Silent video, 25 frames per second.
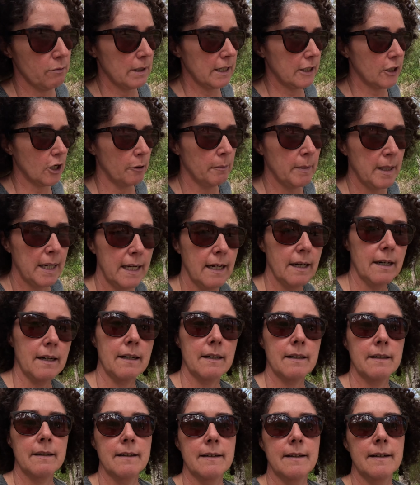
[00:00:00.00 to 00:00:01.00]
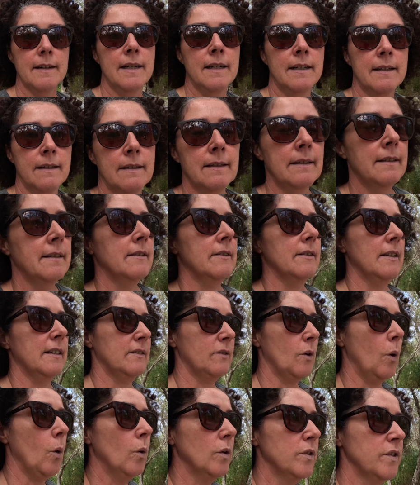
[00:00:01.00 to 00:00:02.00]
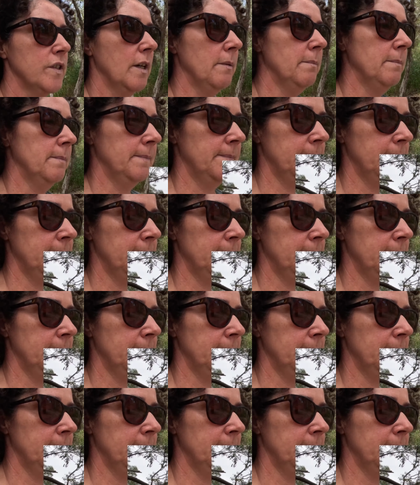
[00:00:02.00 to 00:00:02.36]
will come here. That's awesome.